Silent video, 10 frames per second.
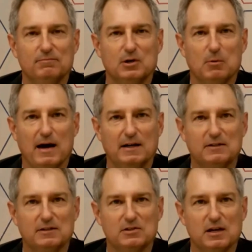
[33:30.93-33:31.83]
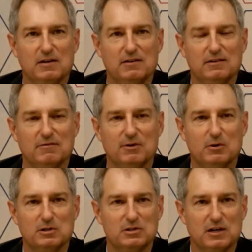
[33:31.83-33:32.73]
go back to the state, the
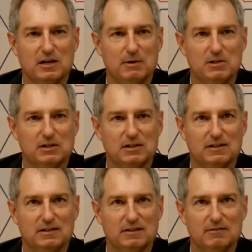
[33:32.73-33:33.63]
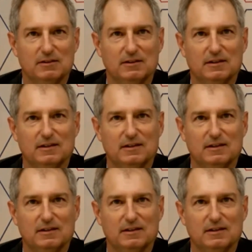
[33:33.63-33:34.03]
folks at the state of Michigan, to